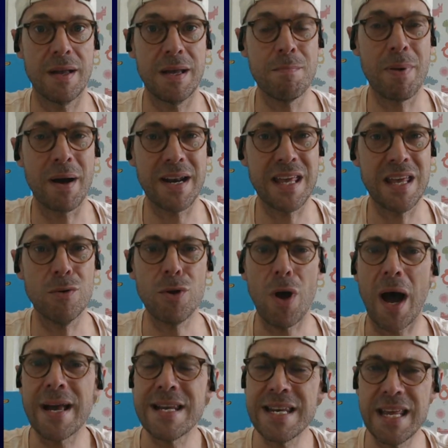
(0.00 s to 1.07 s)
Buddy Hield.
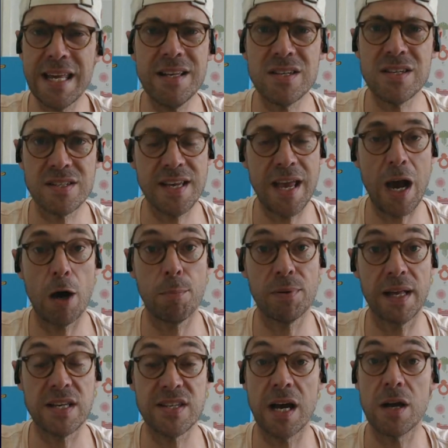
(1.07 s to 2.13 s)
I need to see how it
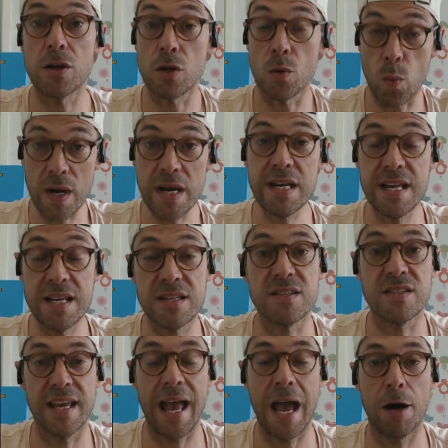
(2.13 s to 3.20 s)
plays out. We need to
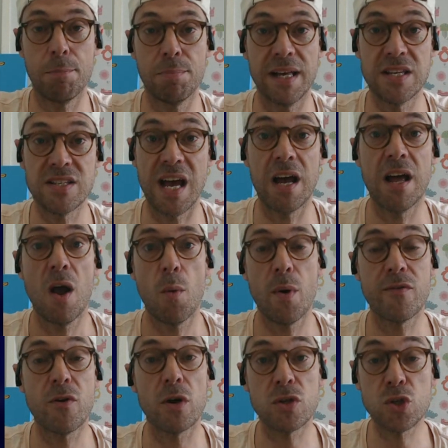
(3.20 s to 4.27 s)
see how it plays out.
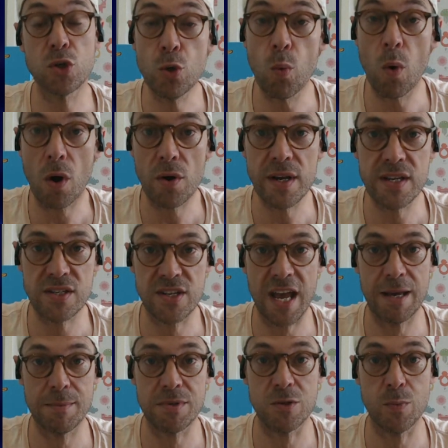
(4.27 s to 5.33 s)
We've got 2 Warriors
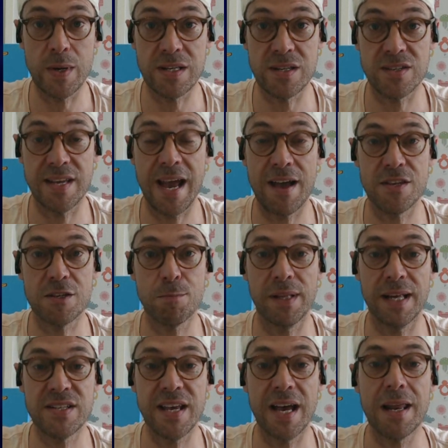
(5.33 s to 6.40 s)
games this week to see how this
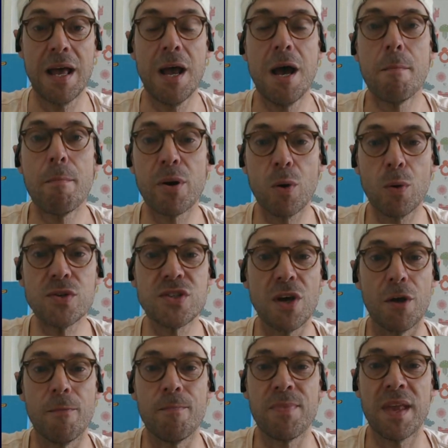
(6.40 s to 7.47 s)
plays out. But
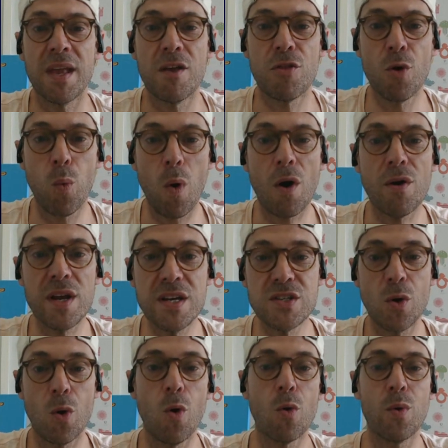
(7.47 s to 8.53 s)
also, the Warriors
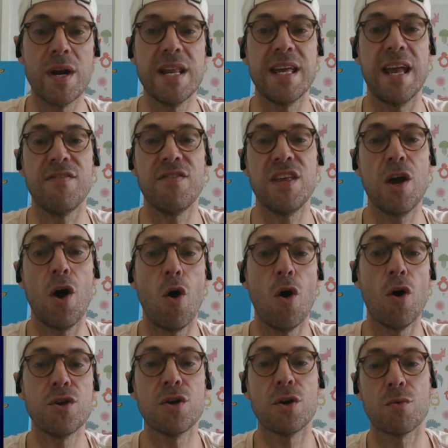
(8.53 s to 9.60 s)
already in the
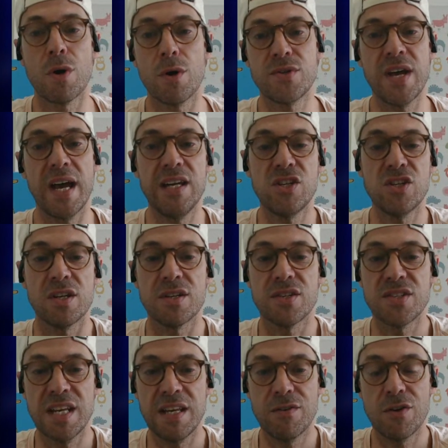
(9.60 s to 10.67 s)
odd rotation
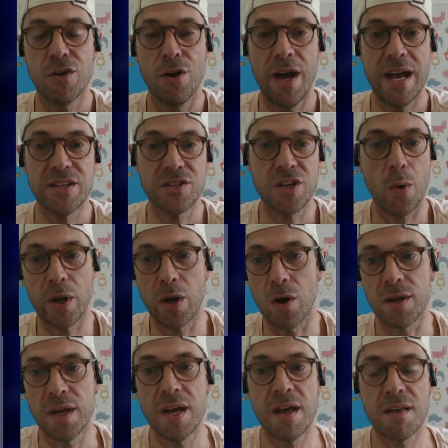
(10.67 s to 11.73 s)
Steve Kerr has going
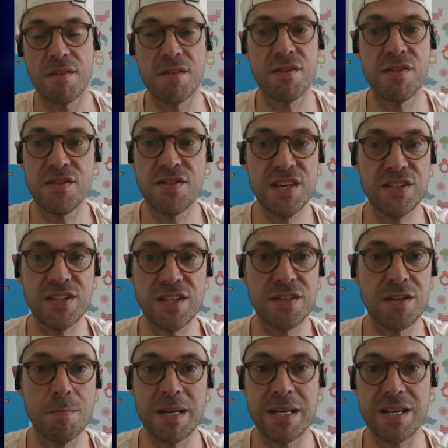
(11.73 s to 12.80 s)
on. This is
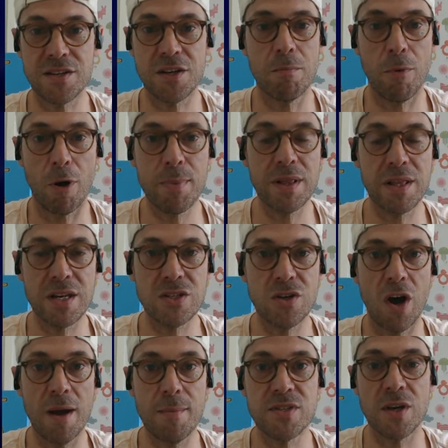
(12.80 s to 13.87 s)
a bit discombobulated at
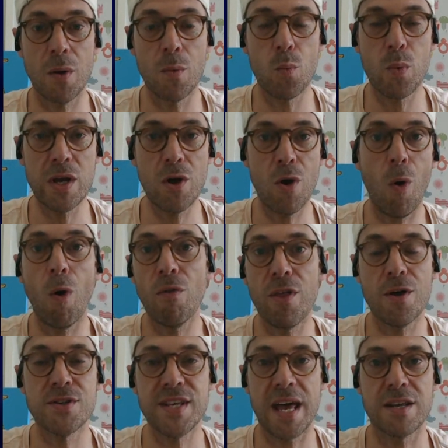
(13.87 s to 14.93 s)
times. So we called
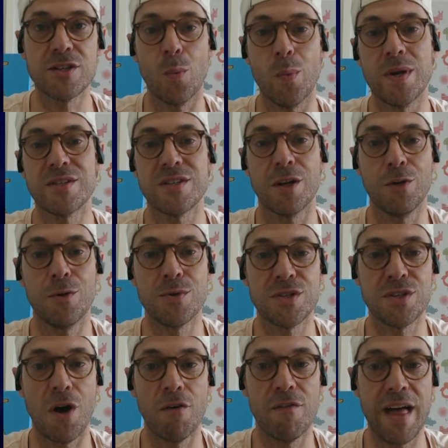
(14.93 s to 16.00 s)
those out as the winners and losers
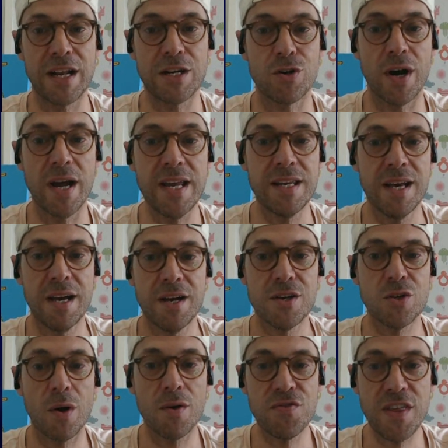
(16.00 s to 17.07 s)
of that trade.
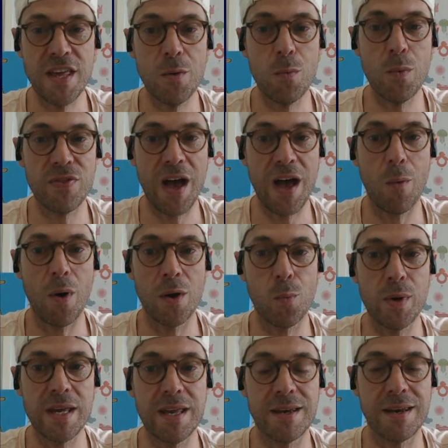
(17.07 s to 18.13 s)
So I think with that one,
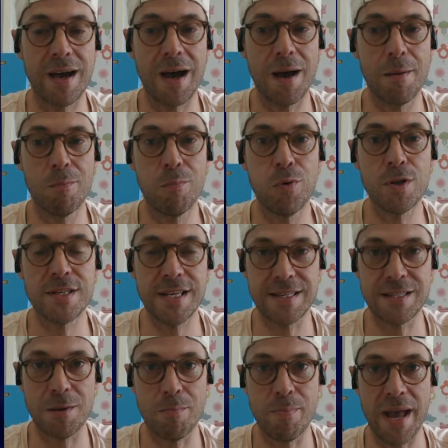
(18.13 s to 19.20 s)
we can put it
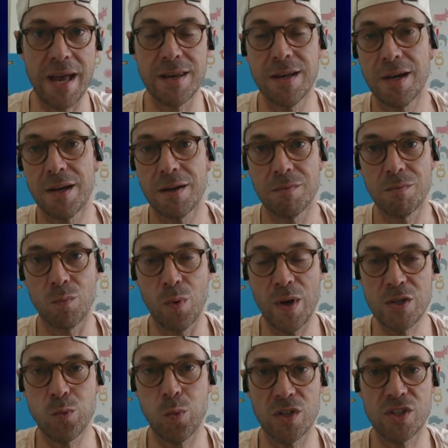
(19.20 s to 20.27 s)
to bed.
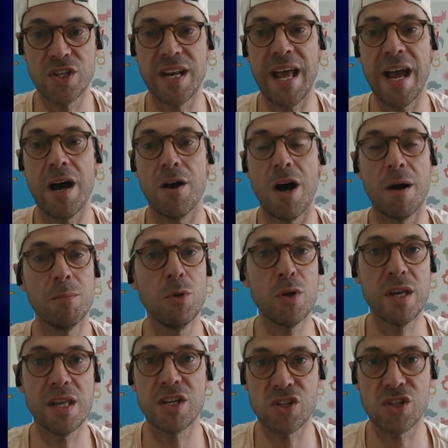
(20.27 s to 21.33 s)
Let's watch it now. I'm
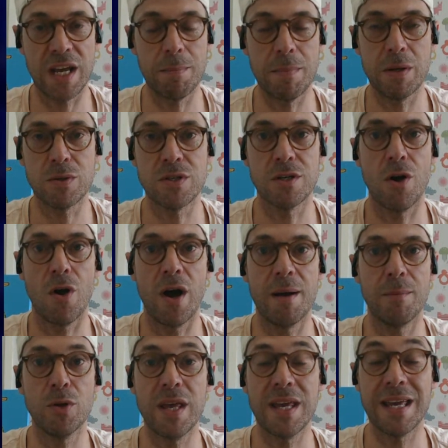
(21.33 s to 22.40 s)
looking at Shake Milton. I
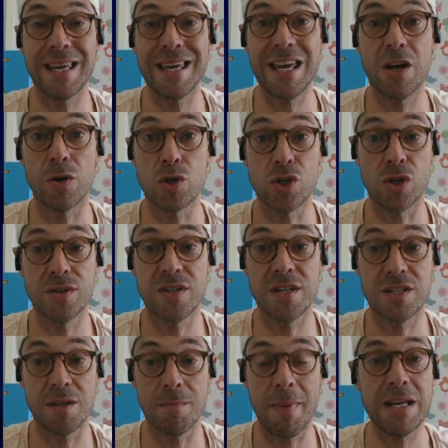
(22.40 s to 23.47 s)
am looking at Keon Johnson
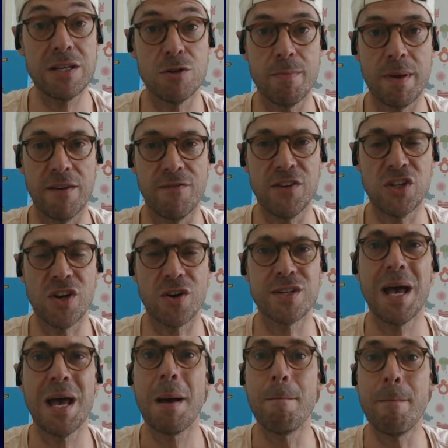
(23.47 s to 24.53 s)
as the main 2 beneficiaries.
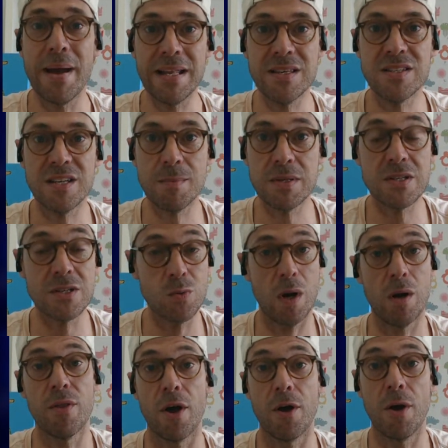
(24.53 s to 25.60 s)
Ben Simmons as
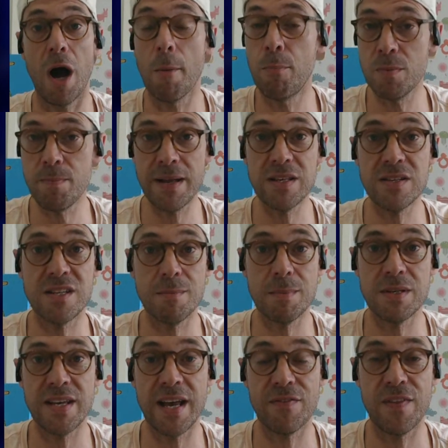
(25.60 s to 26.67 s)
well, though. I'll put Ben
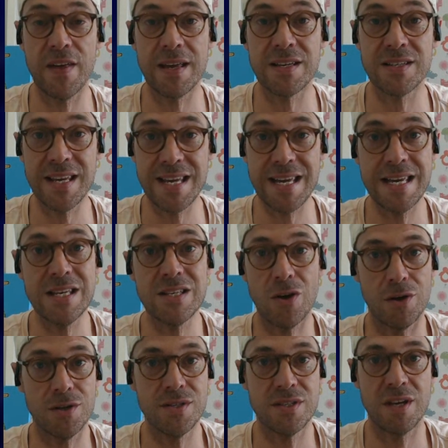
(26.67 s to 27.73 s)
Simmons out there because he is
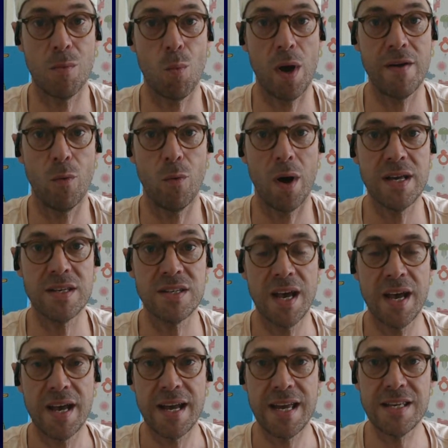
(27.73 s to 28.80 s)
on some waiver wires.
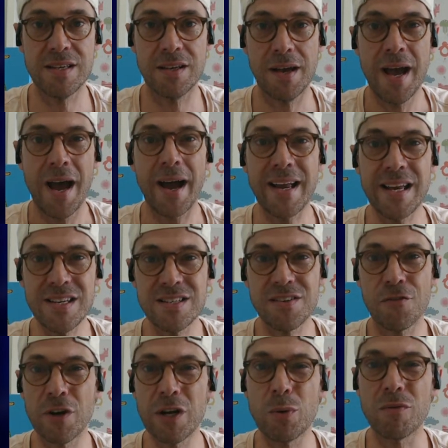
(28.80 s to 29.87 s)
I guess he's a
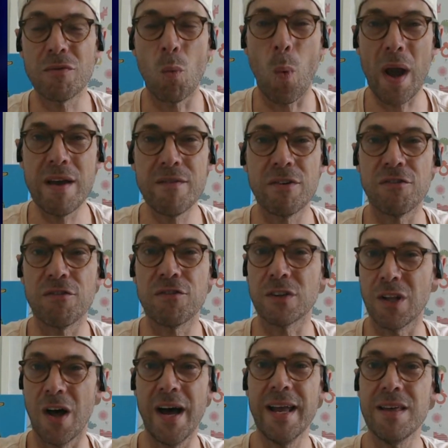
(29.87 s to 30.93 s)
frequent waiver
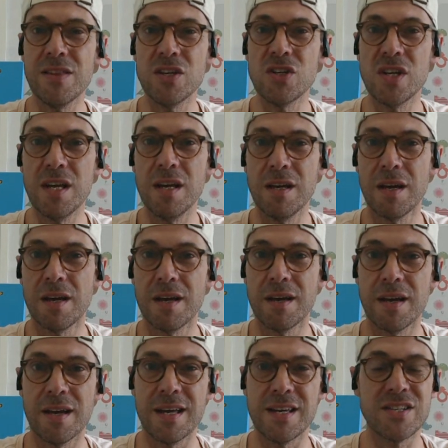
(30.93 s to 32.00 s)
flyer this year.
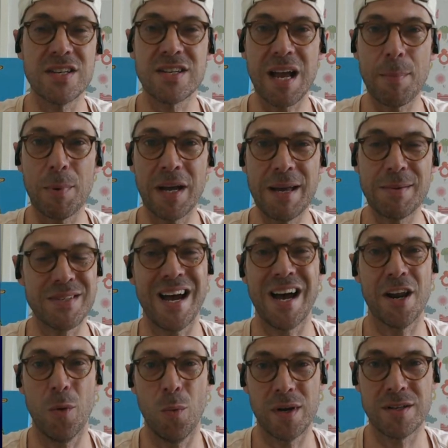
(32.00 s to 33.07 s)
He sits a couple games now.
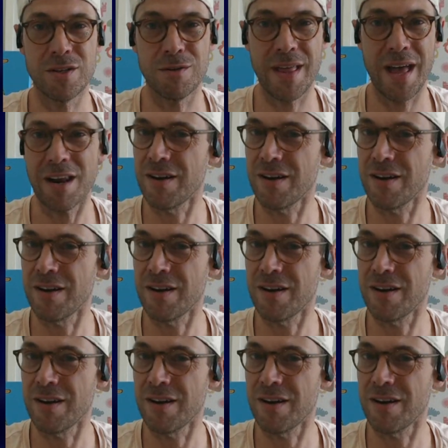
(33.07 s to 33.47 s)
I don't want to do that.